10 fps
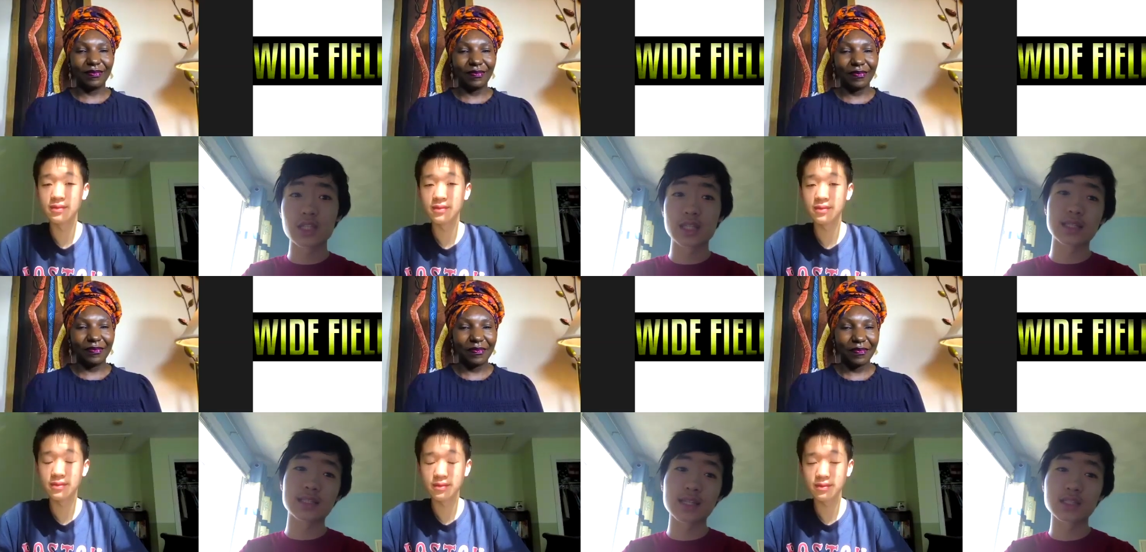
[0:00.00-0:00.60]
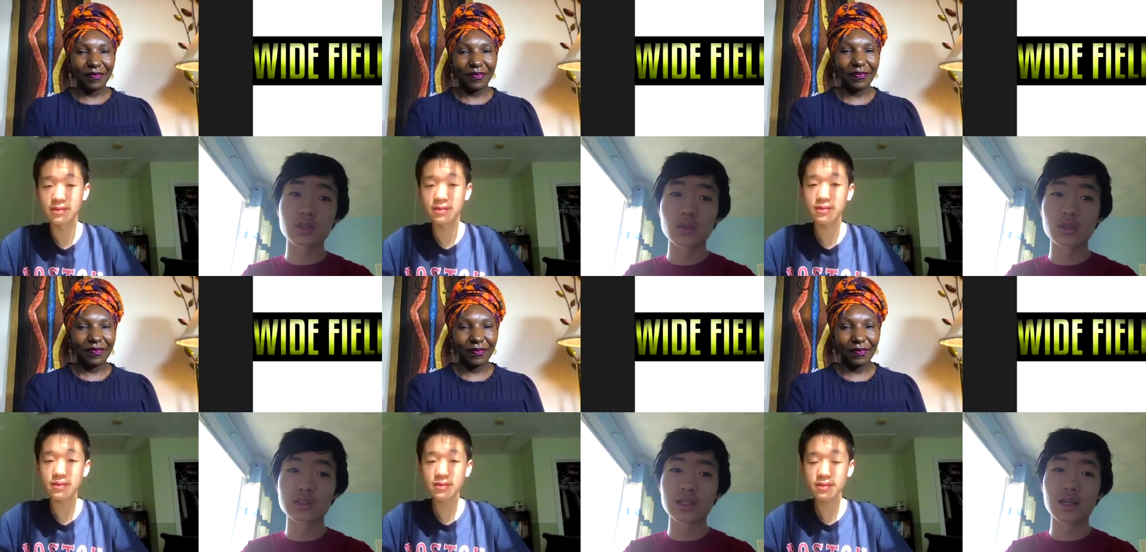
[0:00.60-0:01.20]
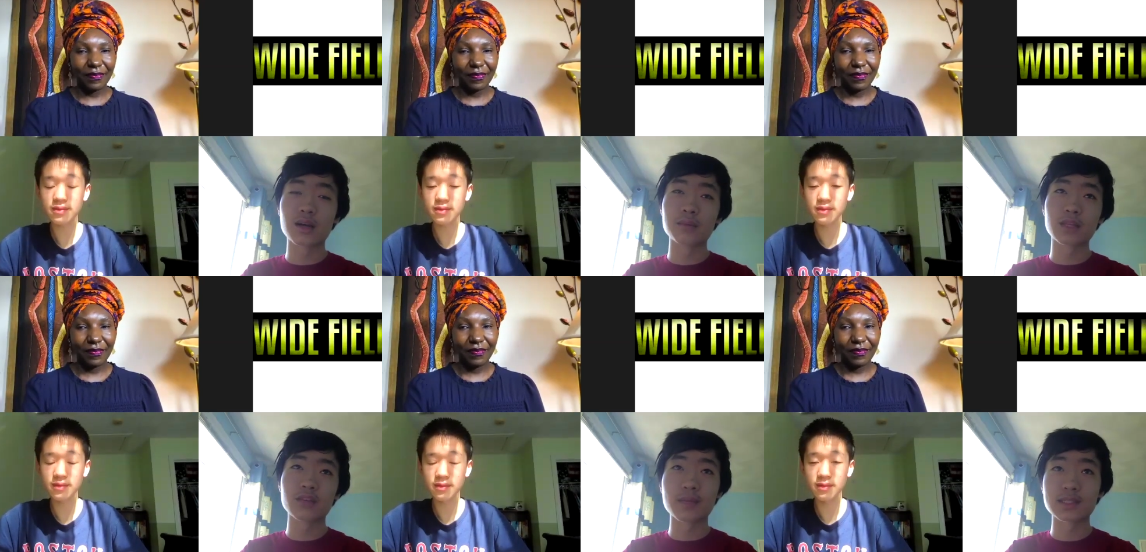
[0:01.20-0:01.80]
Speaker 1: as, as high schoolers, um, we give
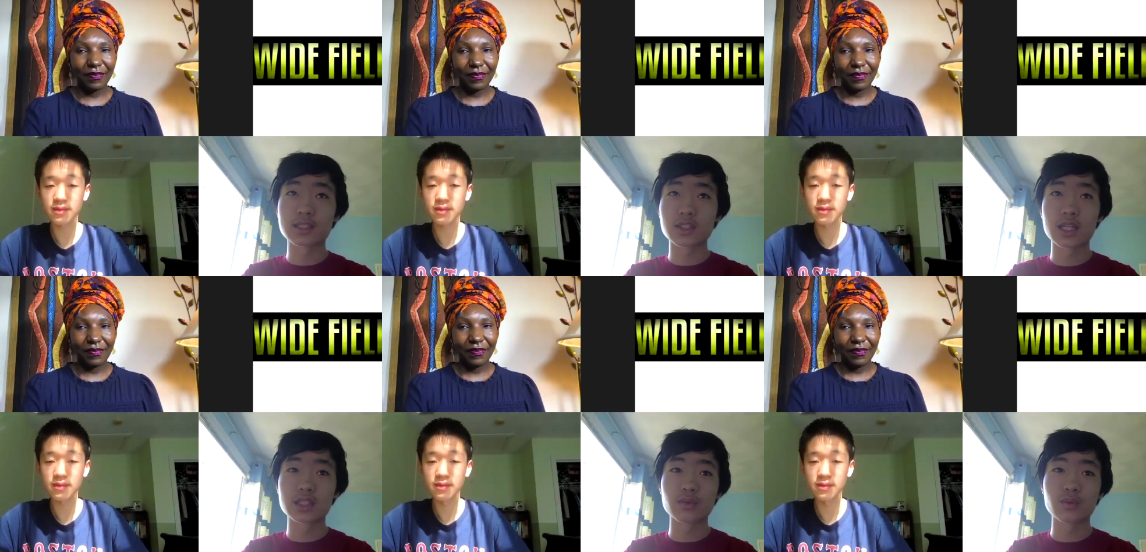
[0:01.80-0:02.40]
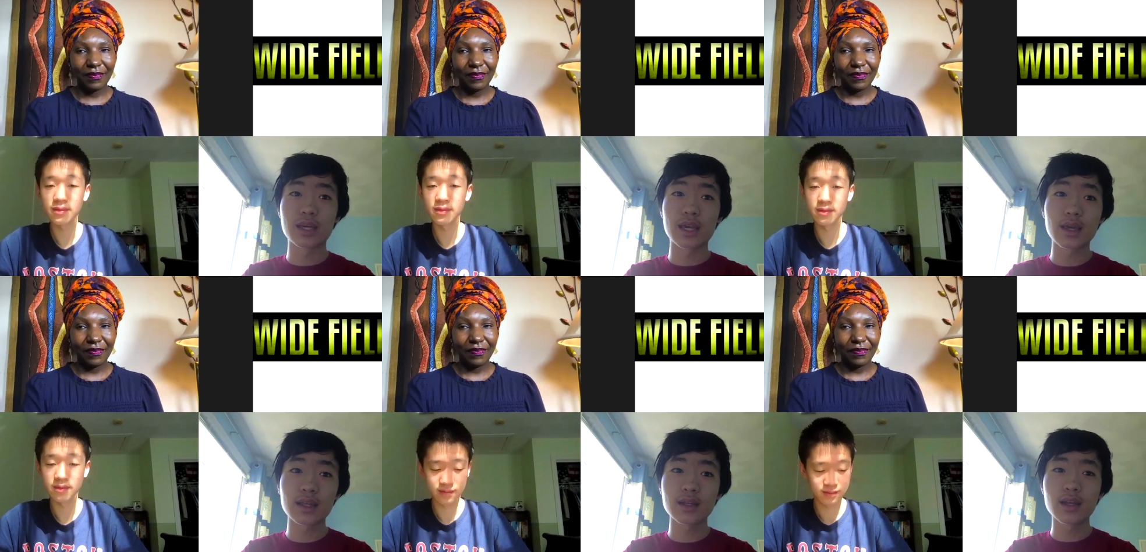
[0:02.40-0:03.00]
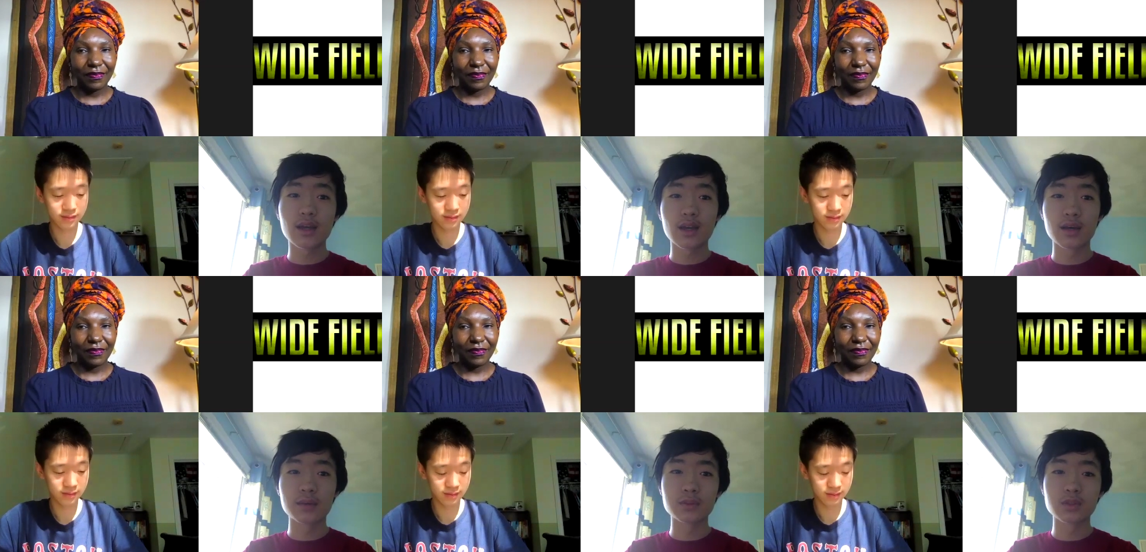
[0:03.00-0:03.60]
the best education we can
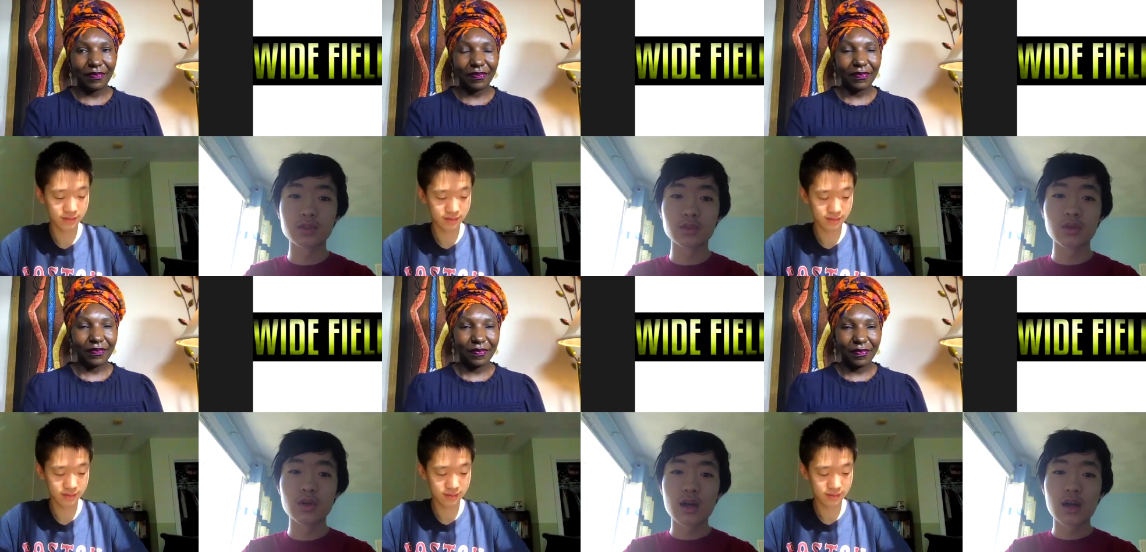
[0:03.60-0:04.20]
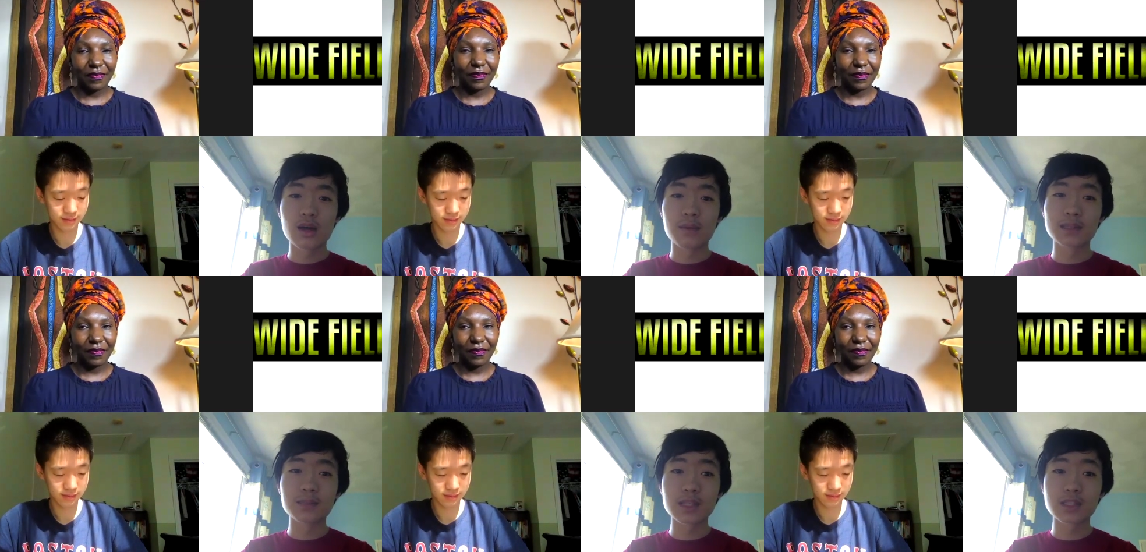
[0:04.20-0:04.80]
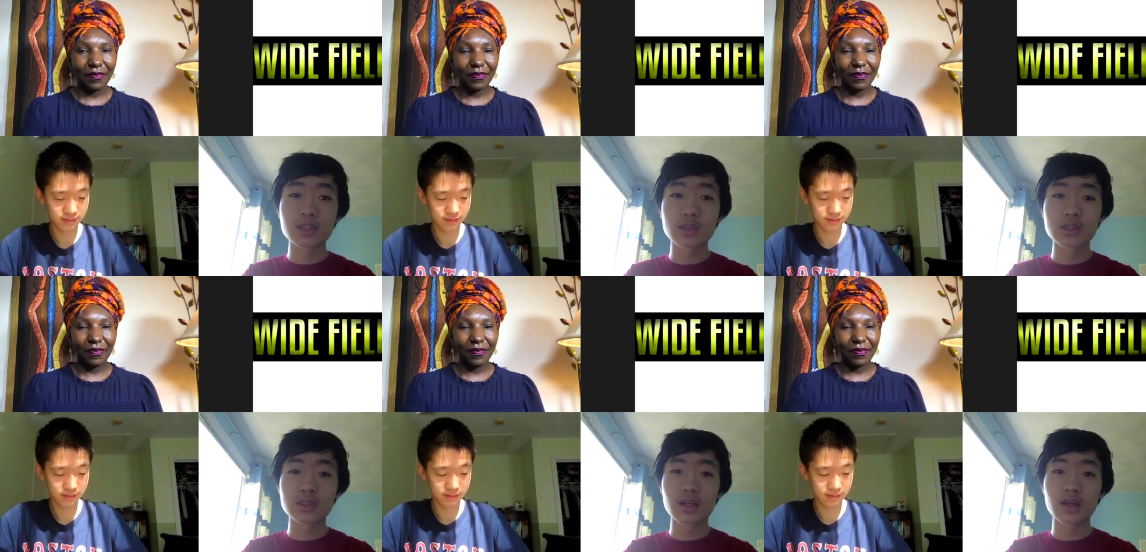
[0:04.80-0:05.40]
um, to um, as many
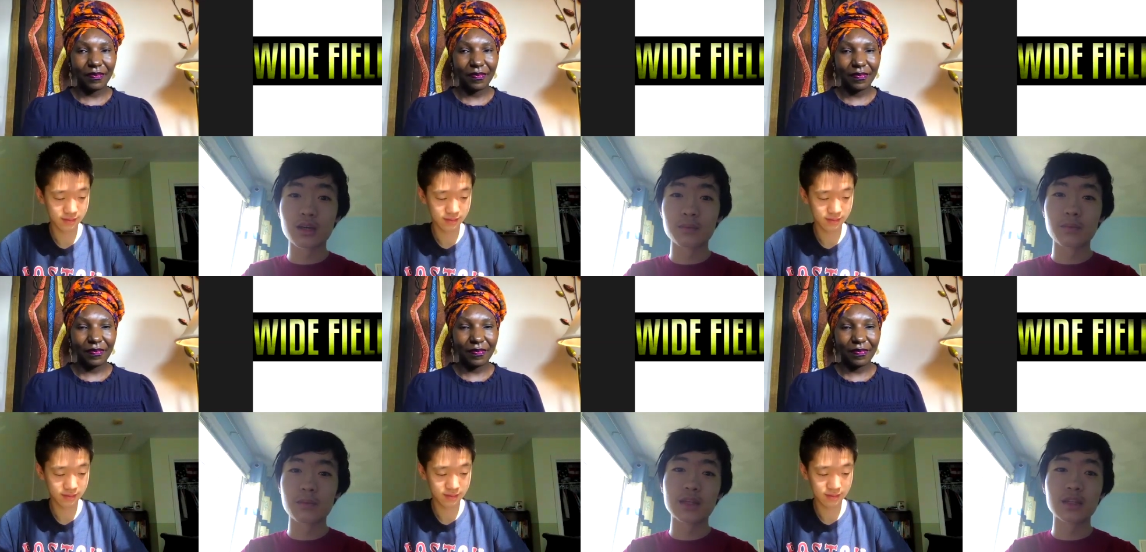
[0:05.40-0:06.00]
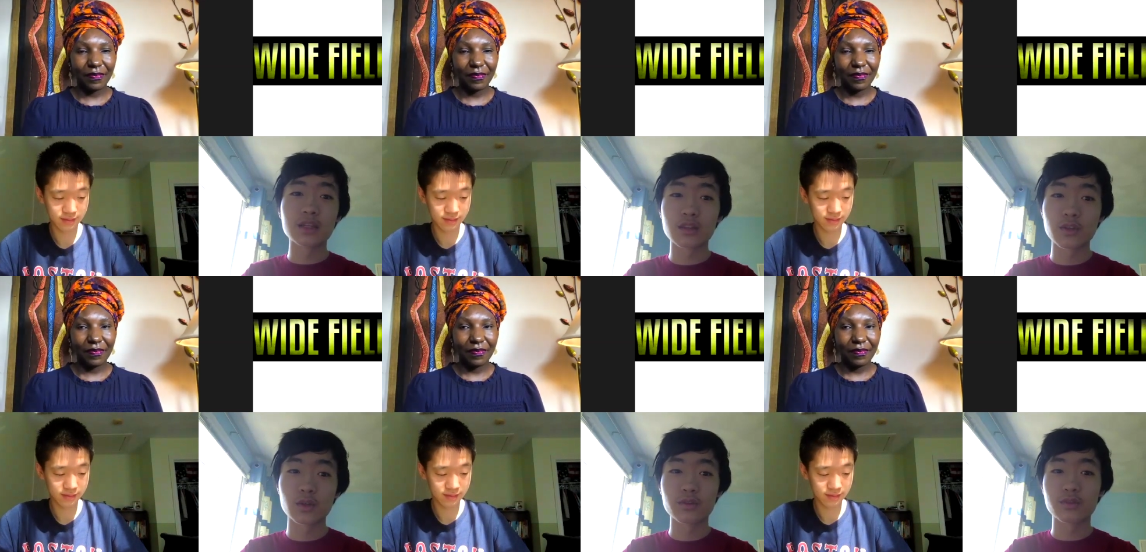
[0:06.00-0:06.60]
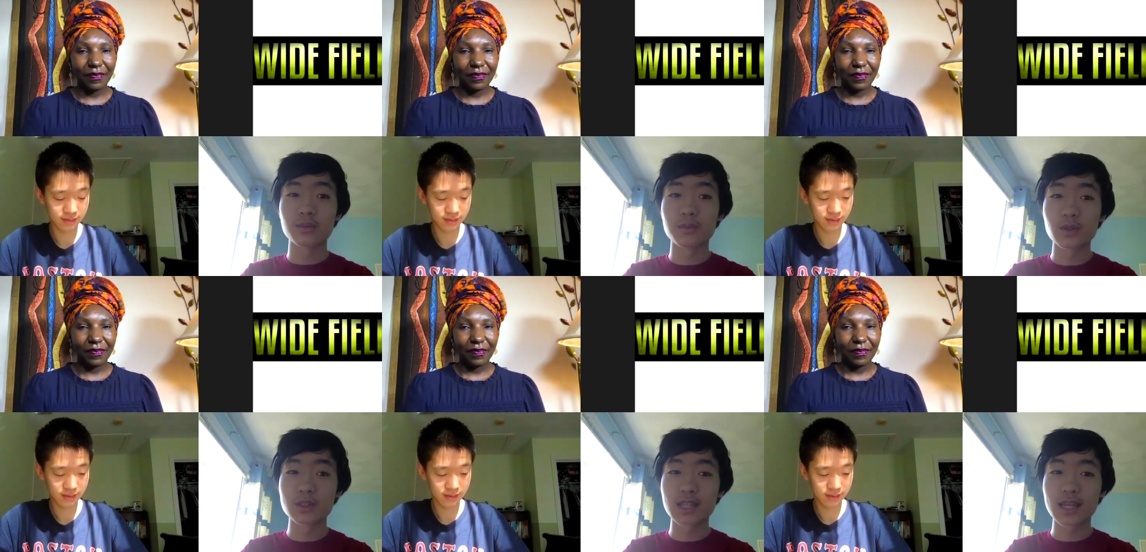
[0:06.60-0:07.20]
students um, in the field of computer
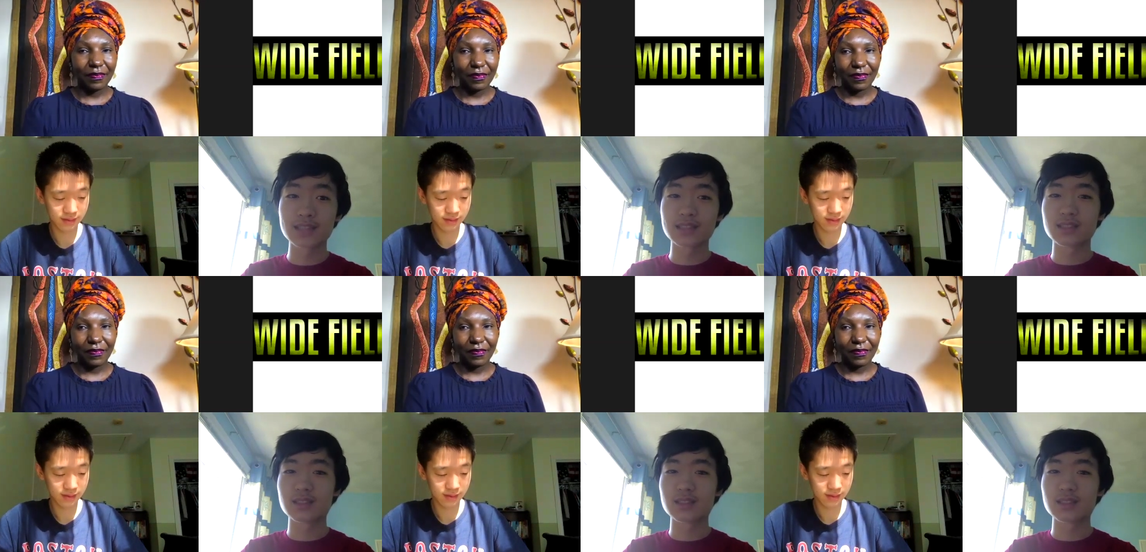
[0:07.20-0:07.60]
science,